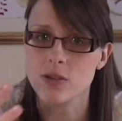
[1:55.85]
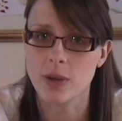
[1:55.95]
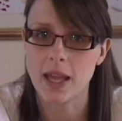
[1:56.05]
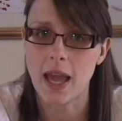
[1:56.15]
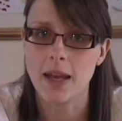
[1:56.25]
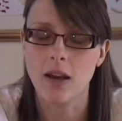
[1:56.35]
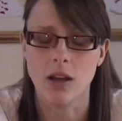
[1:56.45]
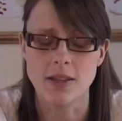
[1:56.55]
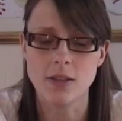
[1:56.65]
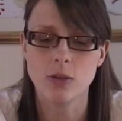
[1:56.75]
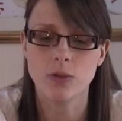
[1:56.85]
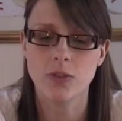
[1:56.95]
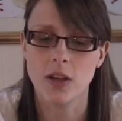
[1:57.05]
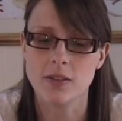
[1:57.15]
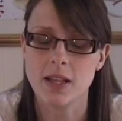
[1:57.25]
so again ideal
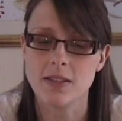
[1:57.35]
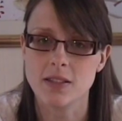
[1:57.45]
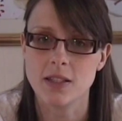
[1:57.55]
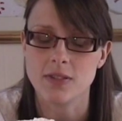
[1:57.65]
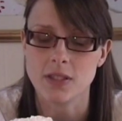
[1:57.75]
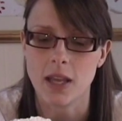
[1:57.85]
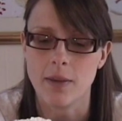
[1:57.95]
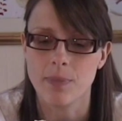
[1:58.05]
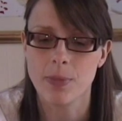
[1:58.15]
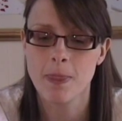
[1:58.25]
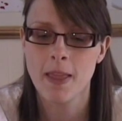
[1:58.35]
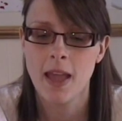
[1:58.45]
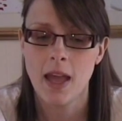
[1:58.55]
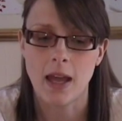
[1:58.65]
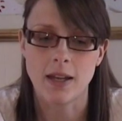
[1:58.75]
for sensitive skin,
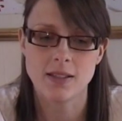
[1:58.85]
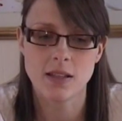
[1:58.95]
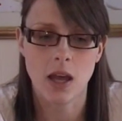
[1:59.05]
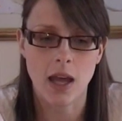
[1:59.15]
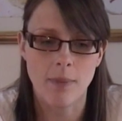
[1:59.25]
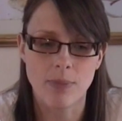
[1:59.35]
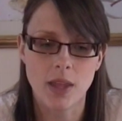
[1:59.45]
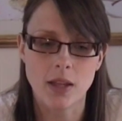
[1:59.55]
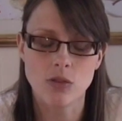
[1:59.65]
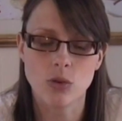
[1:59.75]
and it